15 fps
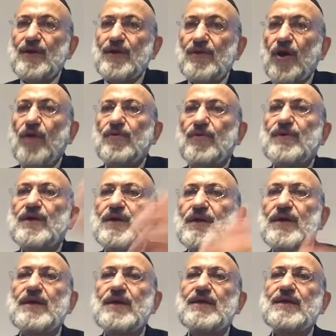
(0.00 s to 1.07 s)
No.
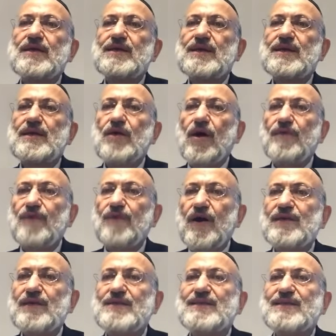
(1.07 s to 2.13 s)
Here our
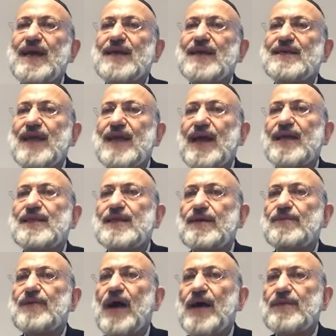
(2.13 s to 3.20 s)
father said, Kelly
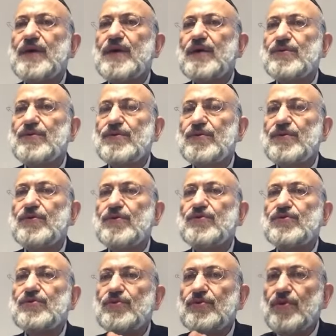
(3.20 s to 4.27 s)
Van Webu, you
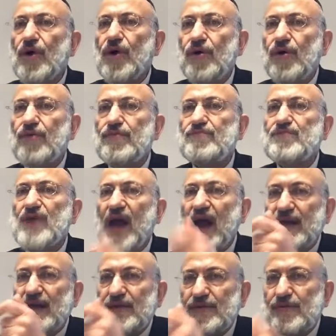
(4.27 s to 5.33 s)
should know
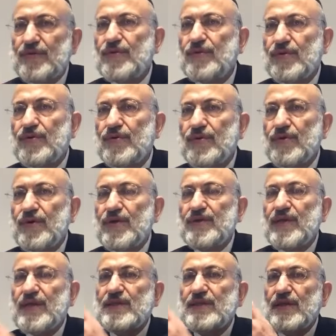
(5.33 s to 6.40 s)
behind you
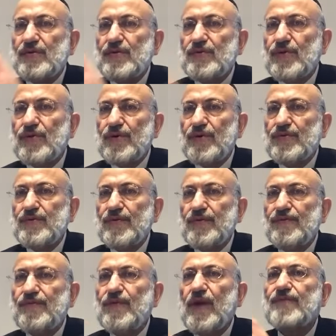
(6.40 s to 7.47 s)
is the road
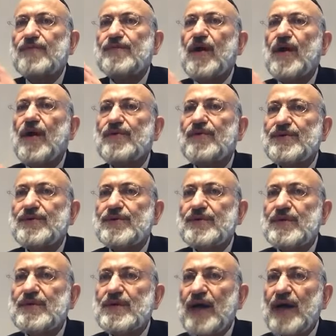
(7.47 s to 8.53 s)
full of flowers.
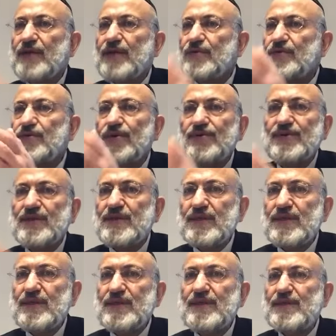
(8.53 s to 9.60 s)
You don't
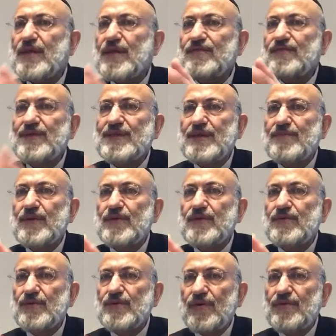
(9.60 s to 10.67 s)
see it, it's not visible,
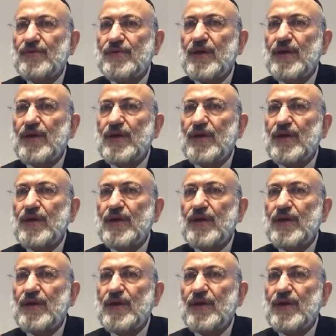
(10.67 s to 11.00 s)
you don't,